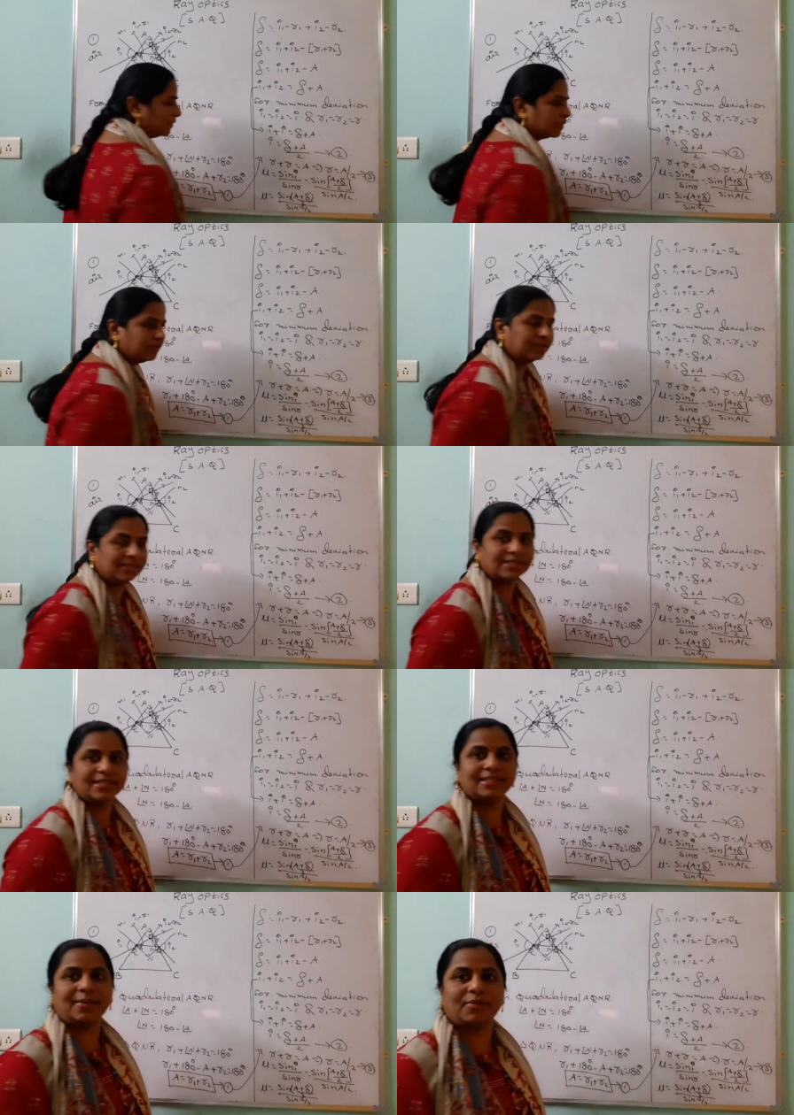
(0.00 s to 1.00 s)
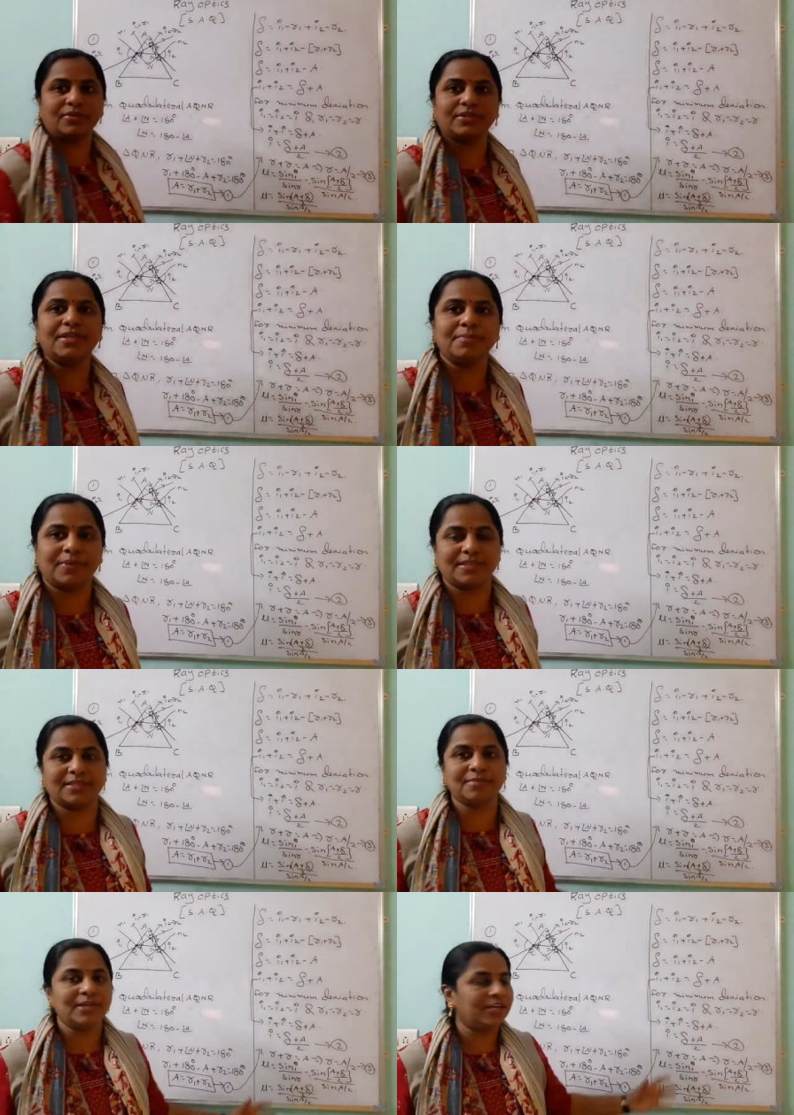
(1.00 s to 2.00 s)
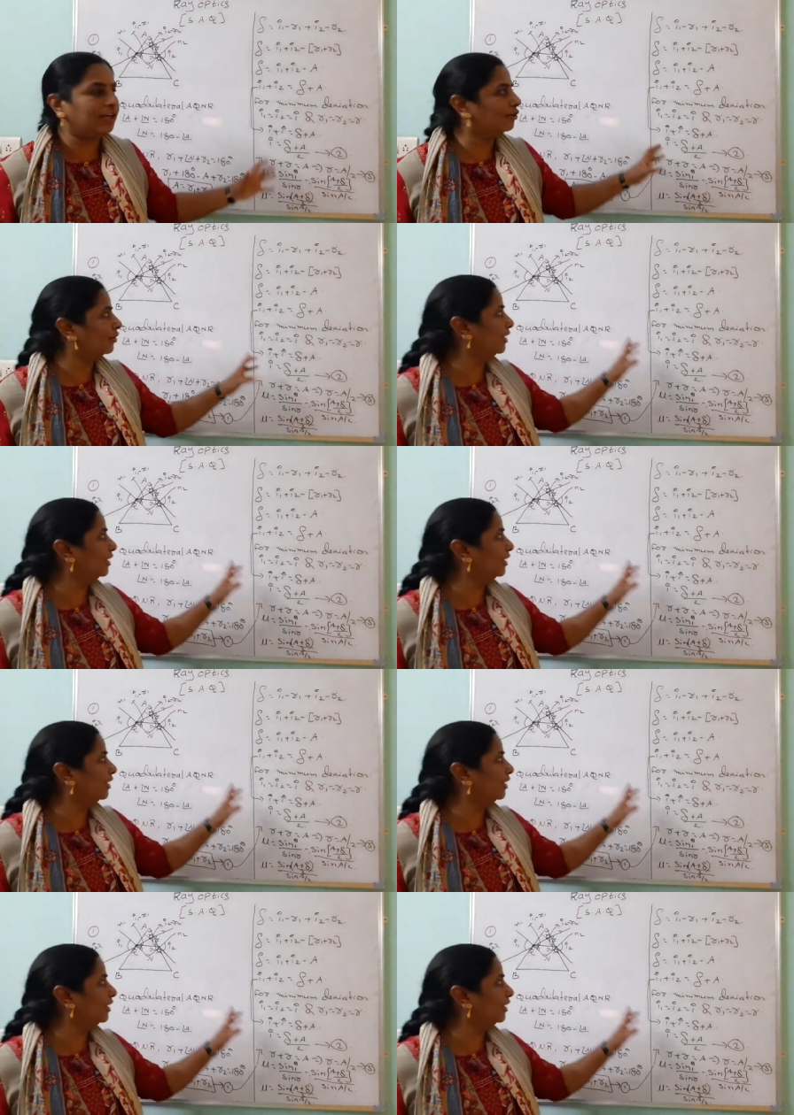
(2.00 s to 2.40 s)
So this is about the prism. Look